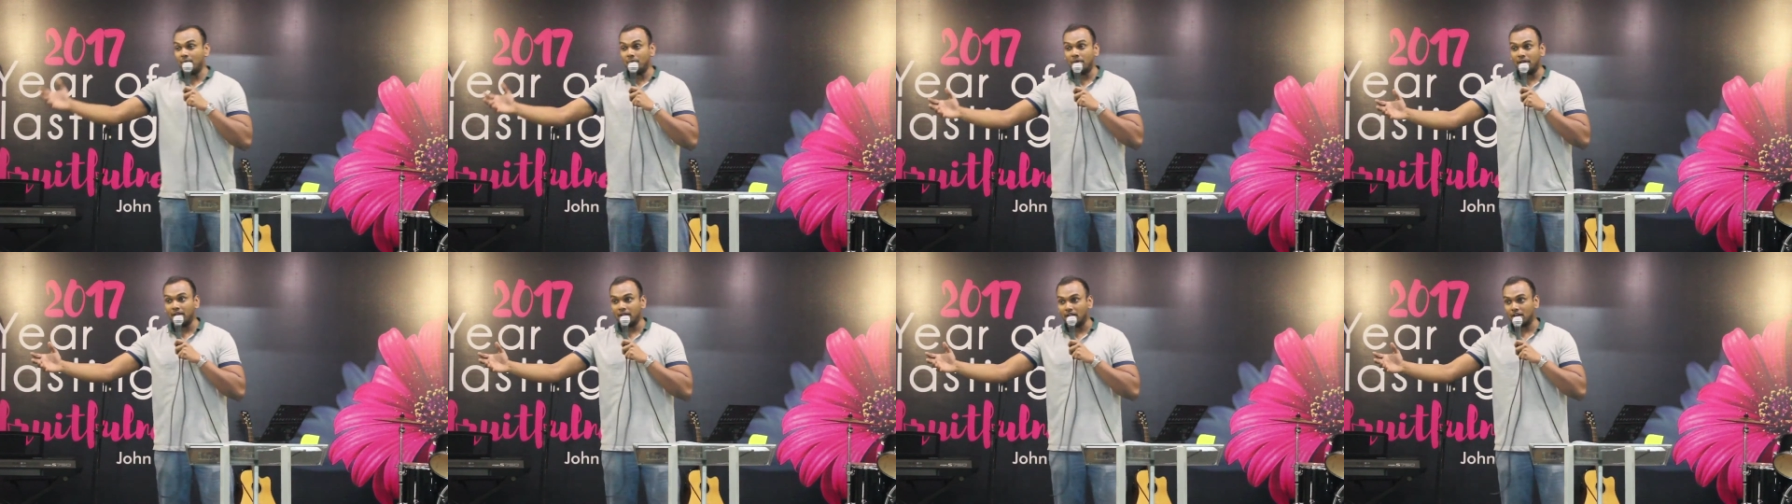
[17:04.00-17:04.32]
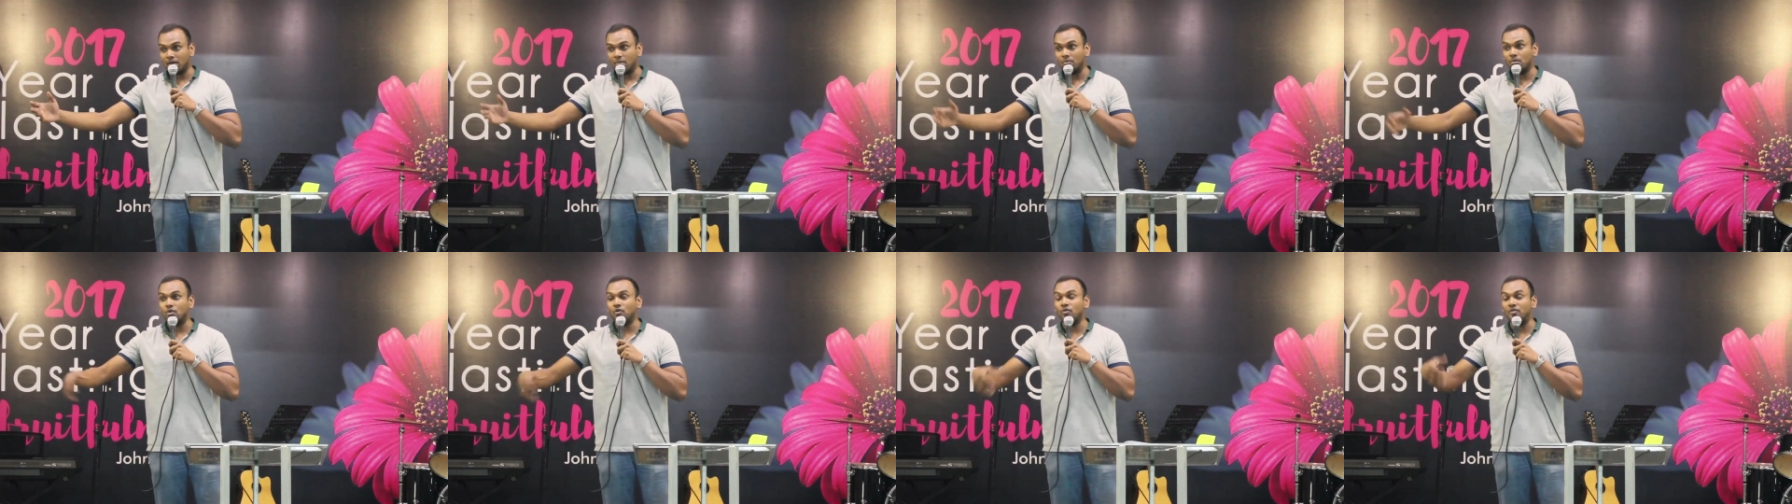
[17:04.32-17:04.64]
be
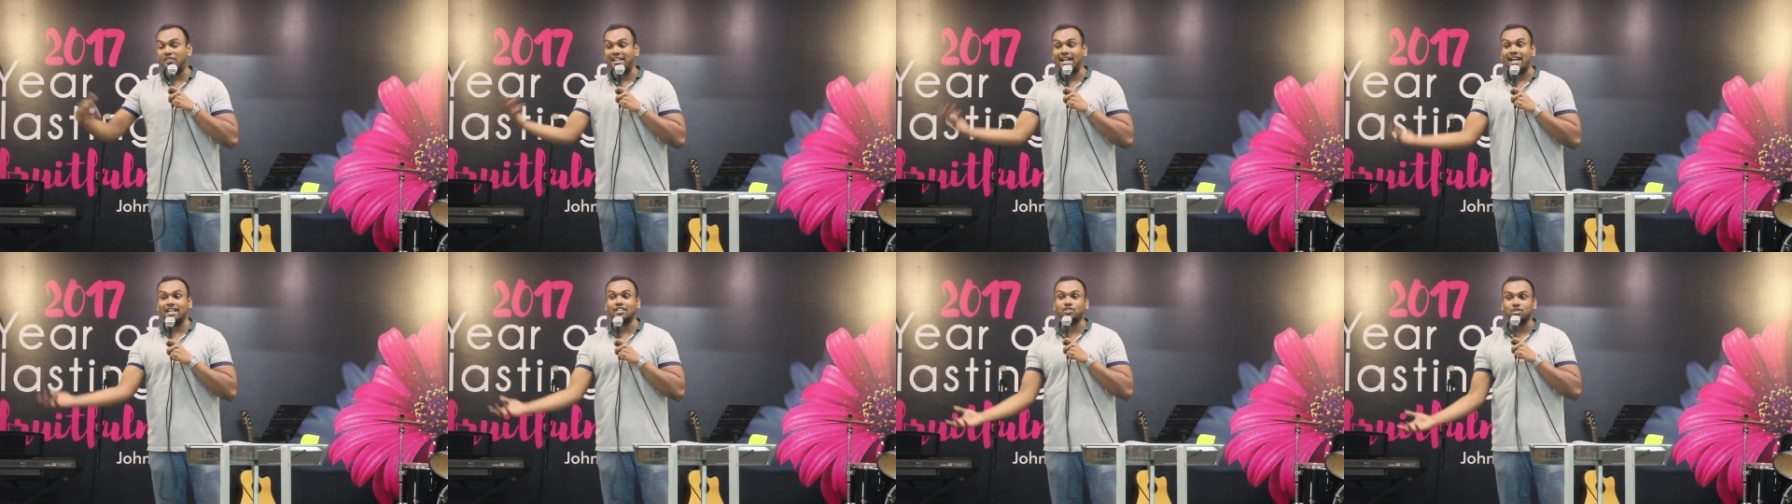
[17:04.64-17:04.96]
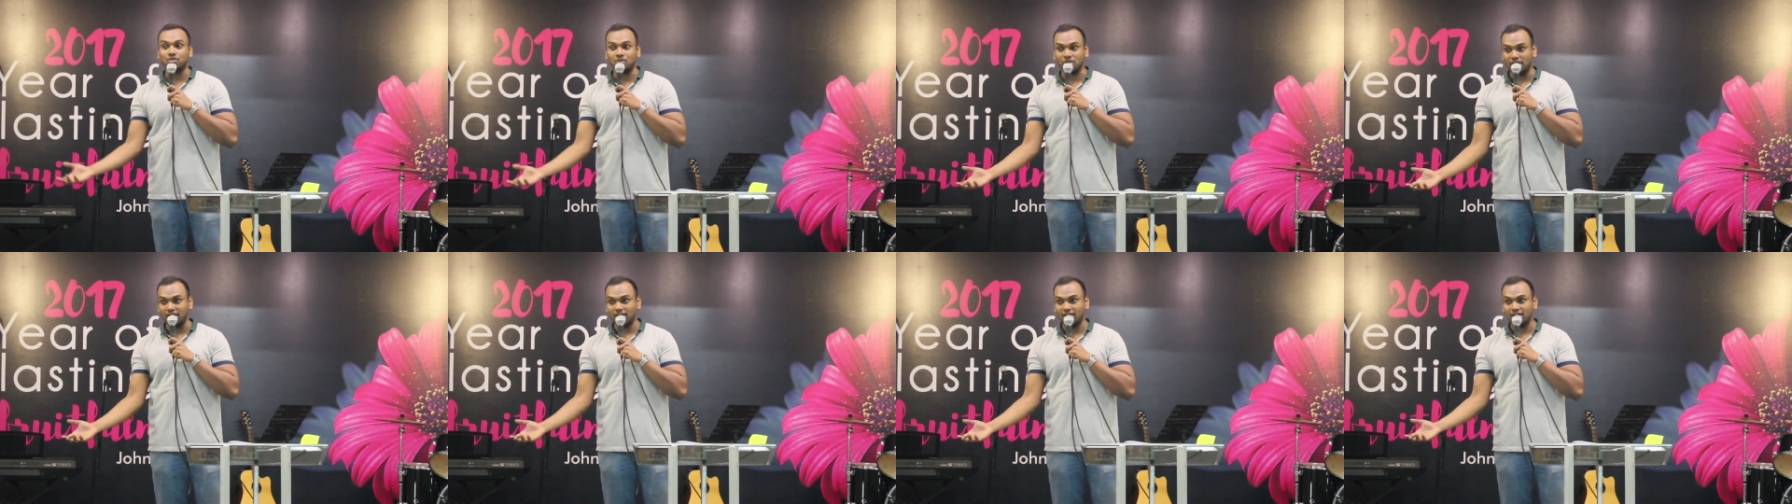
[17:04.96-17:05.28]
removed
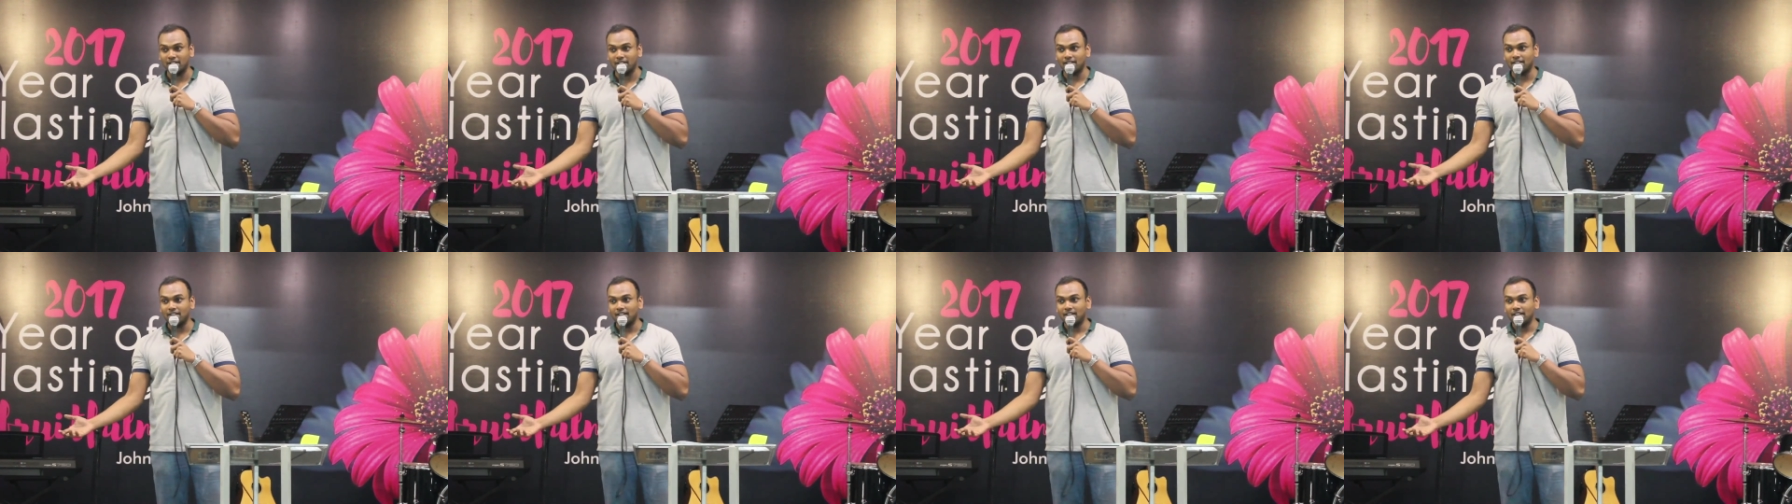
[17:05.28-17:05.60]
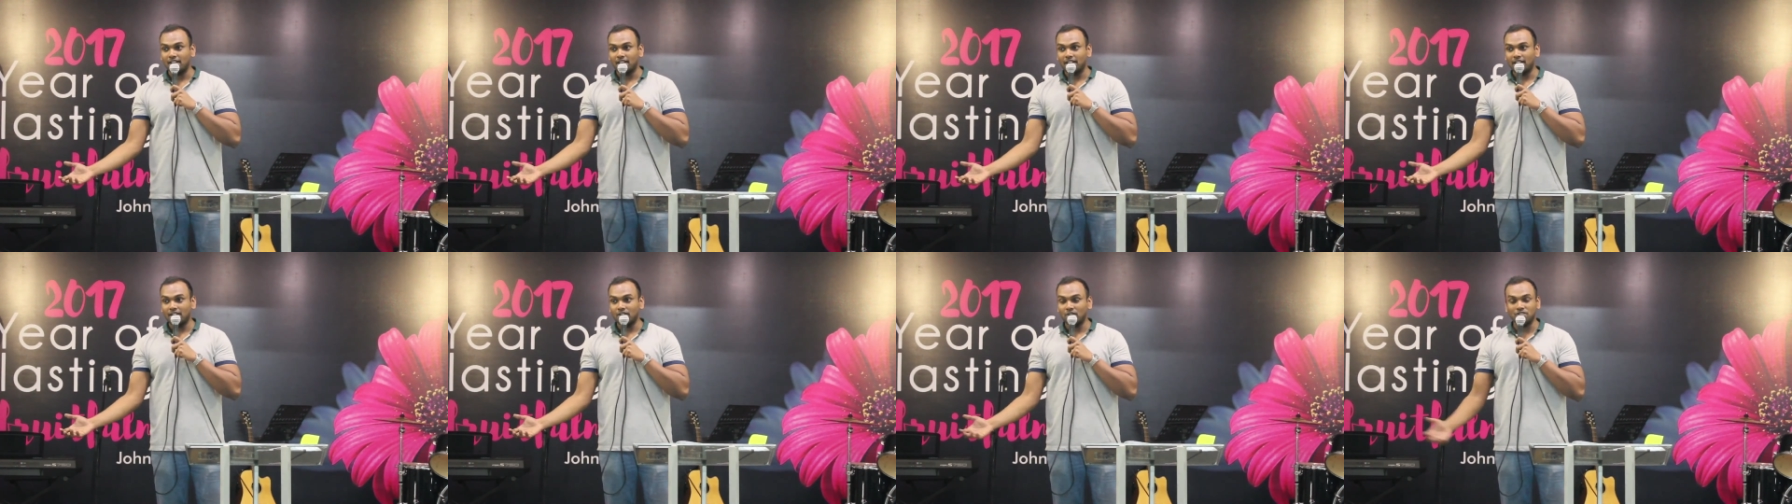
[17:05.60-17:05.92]
naturally.
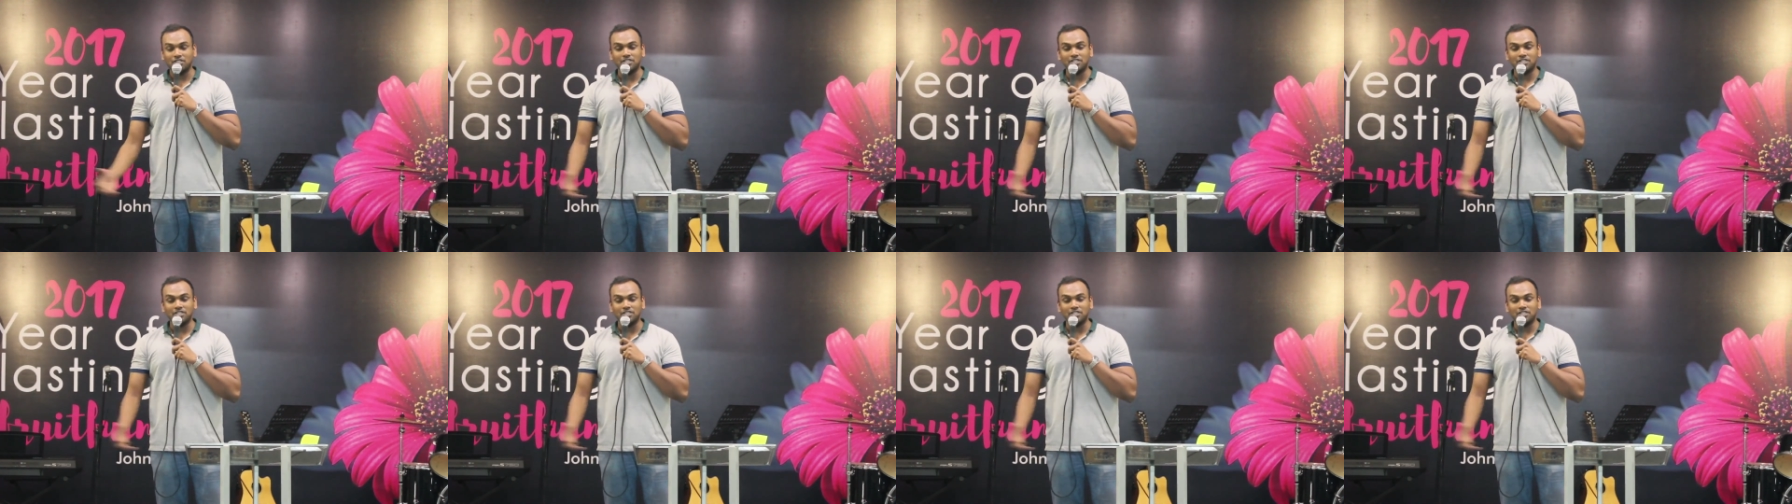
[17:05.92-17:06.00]
You know,